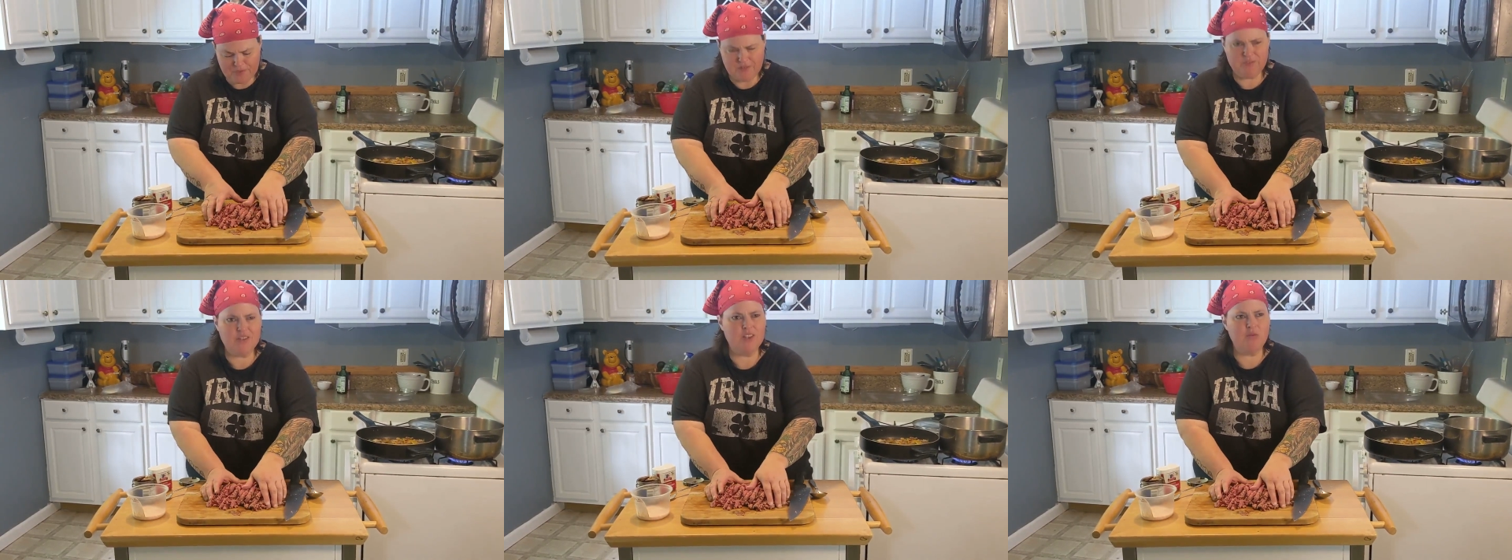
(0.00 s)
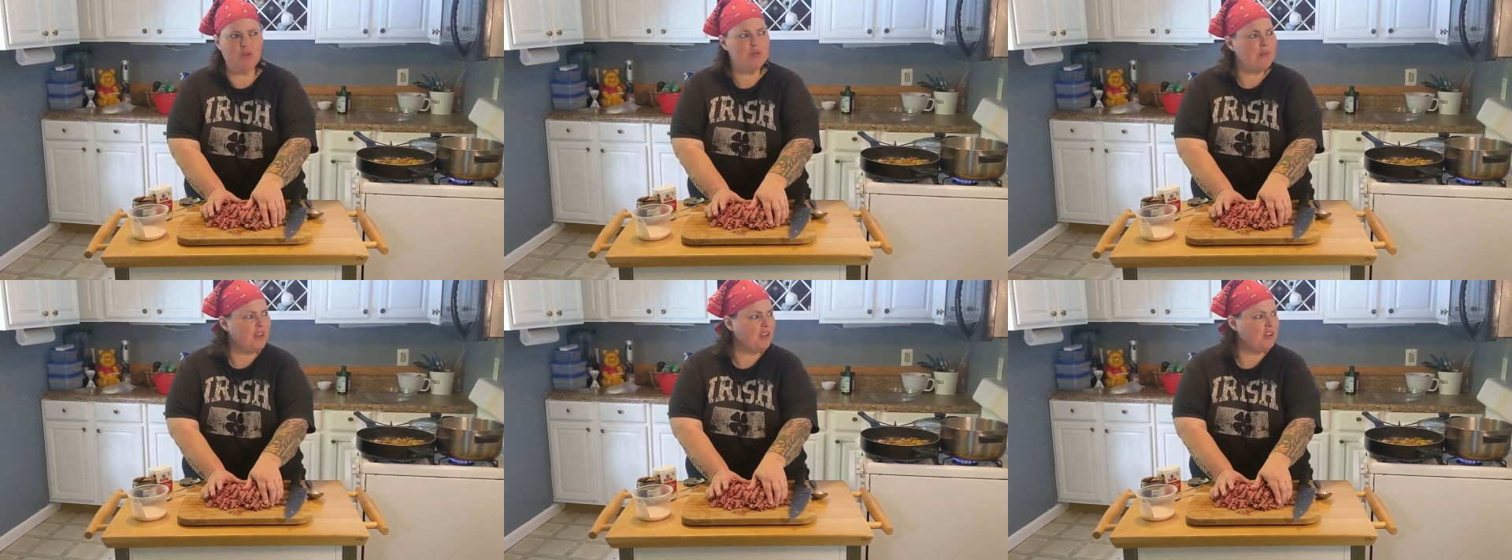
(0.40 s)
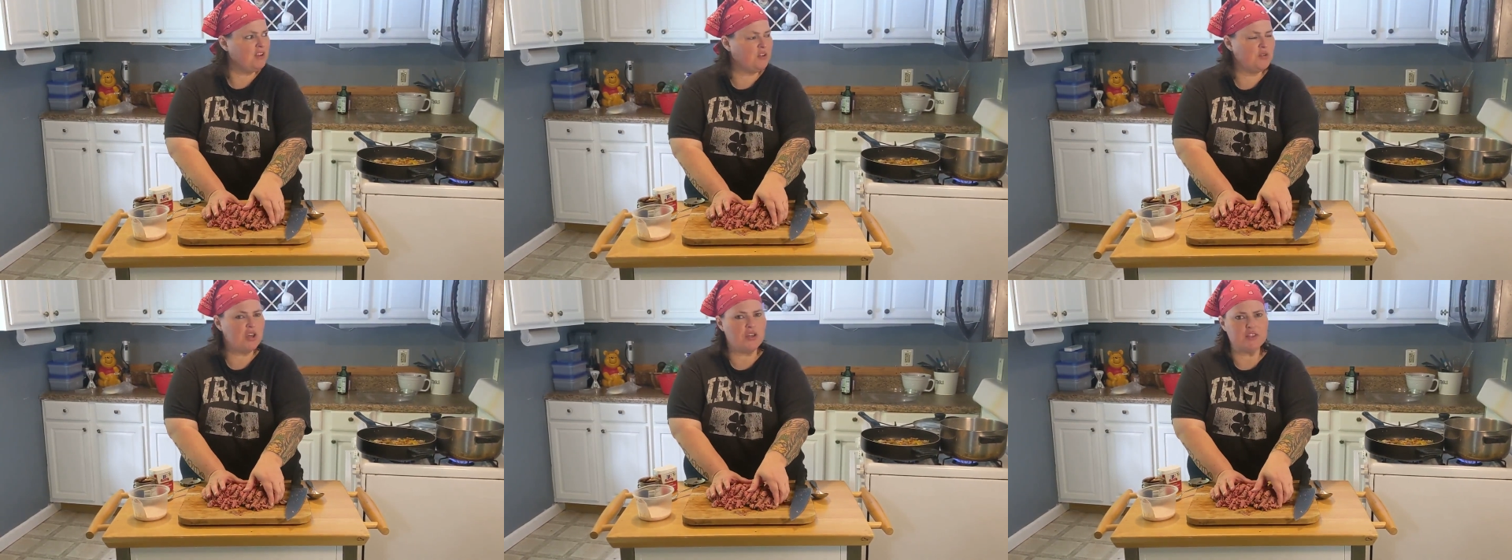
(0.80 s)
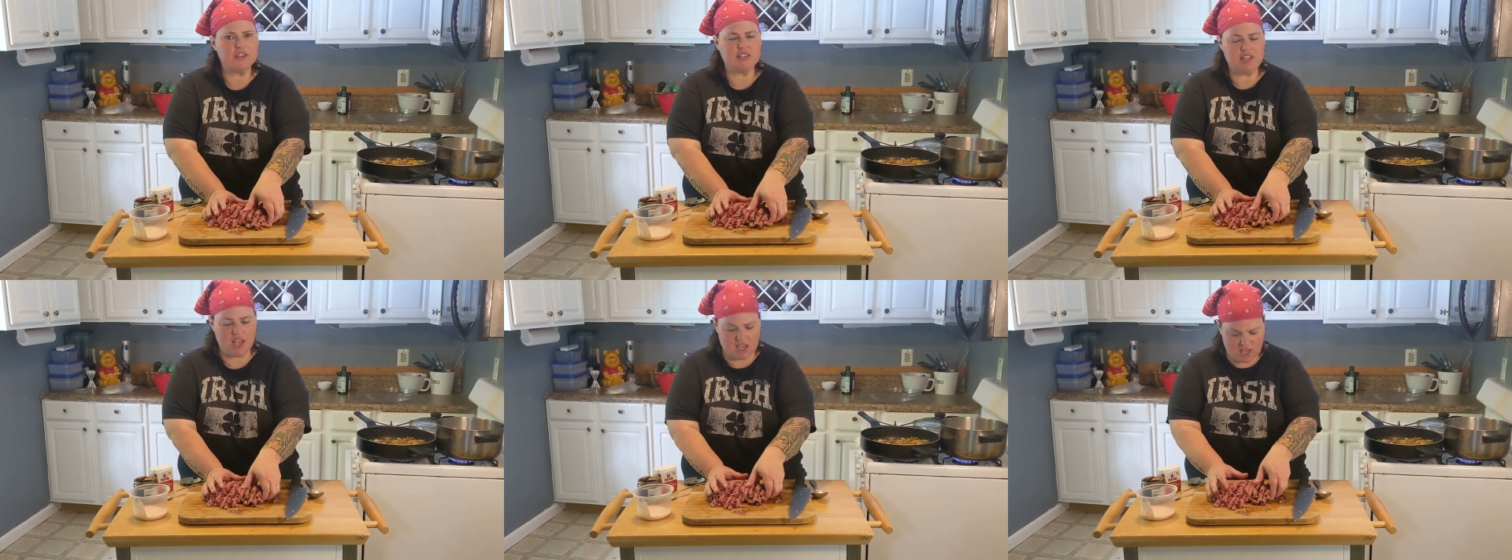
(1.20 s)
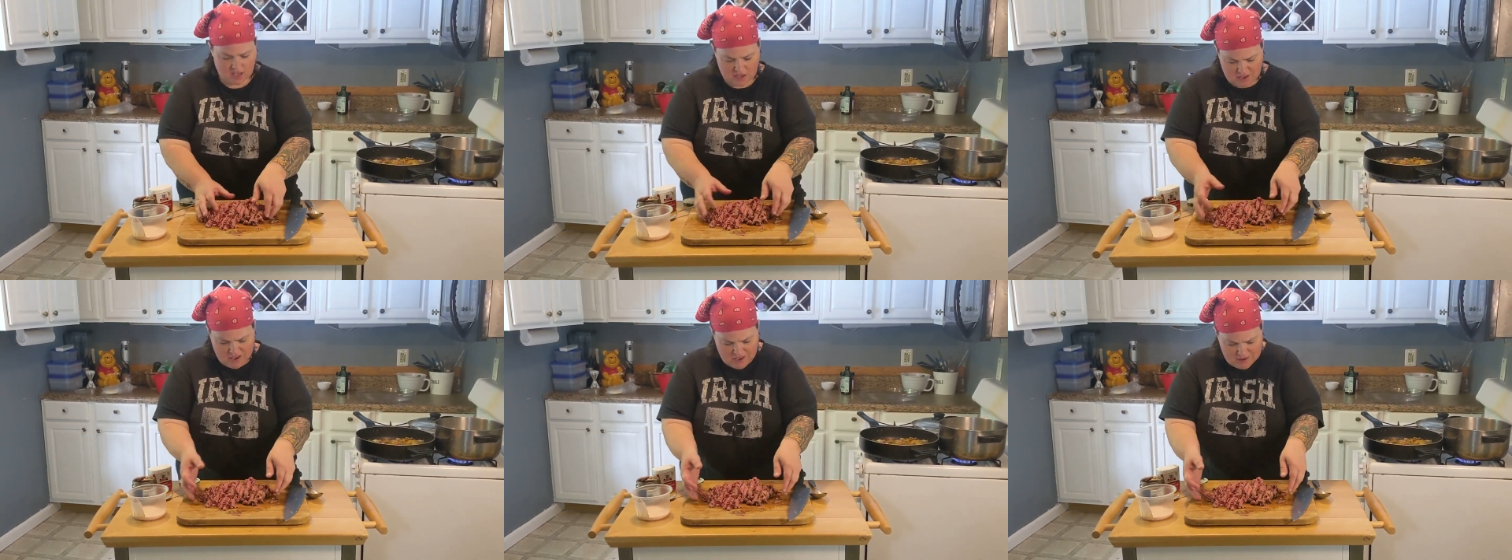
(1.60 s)
If you're like, what am I going to do with all this steak?
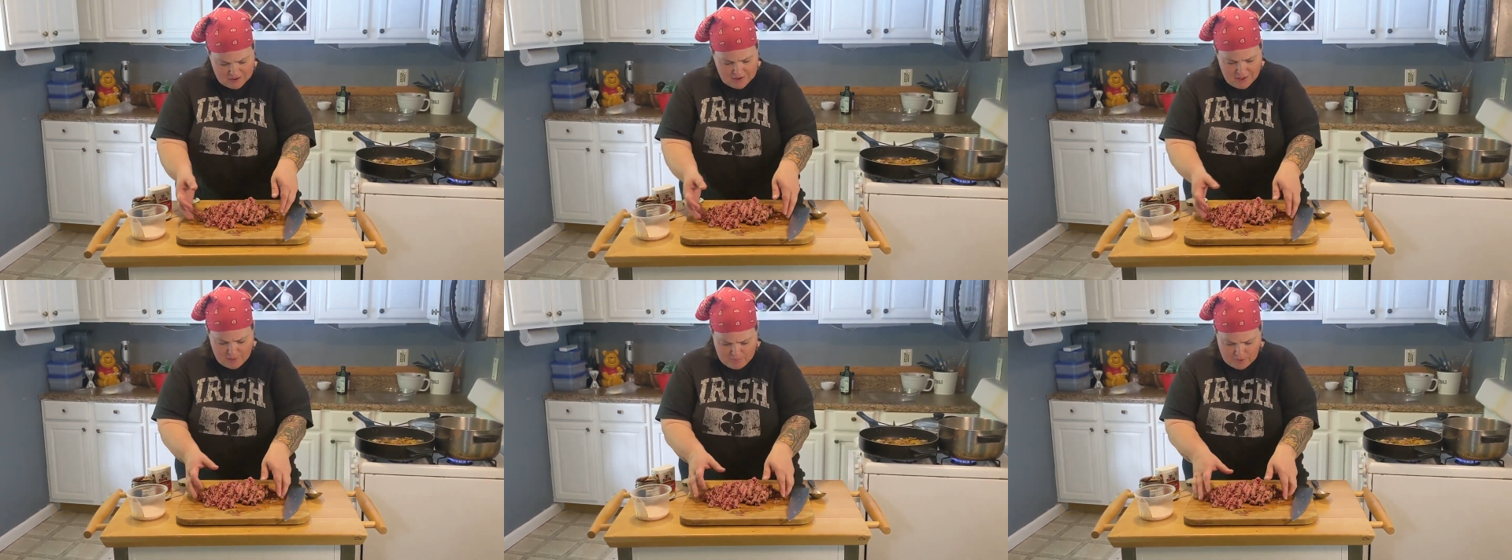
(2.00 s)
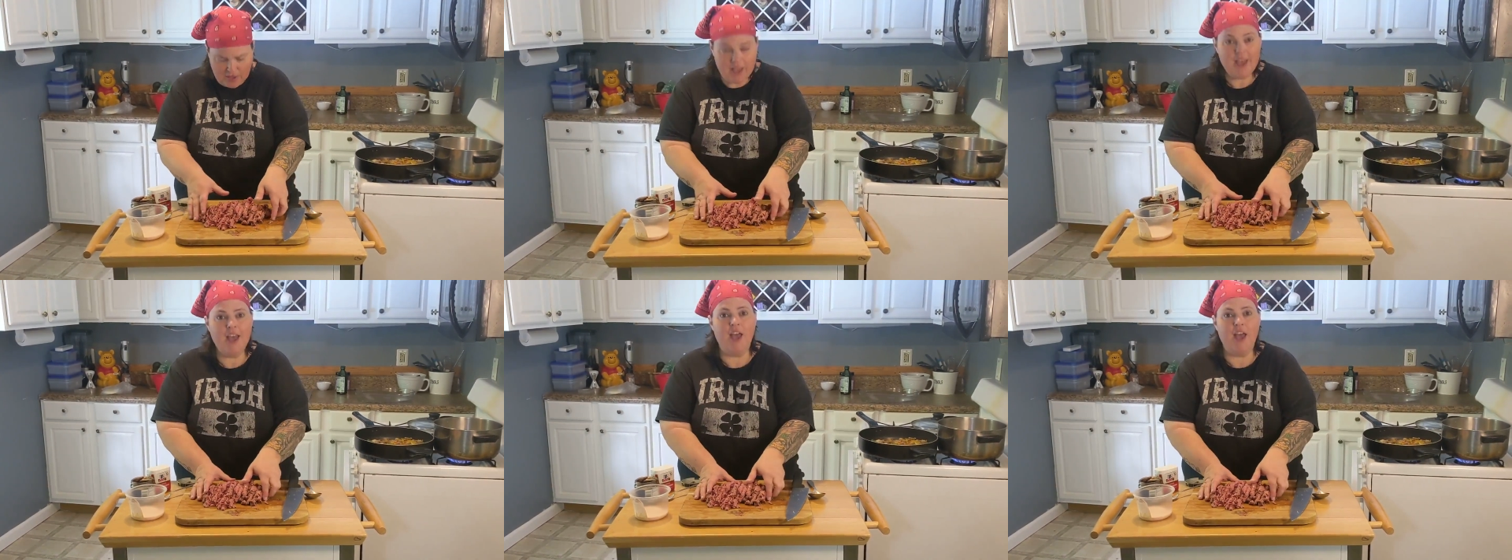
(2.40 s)
Cut it up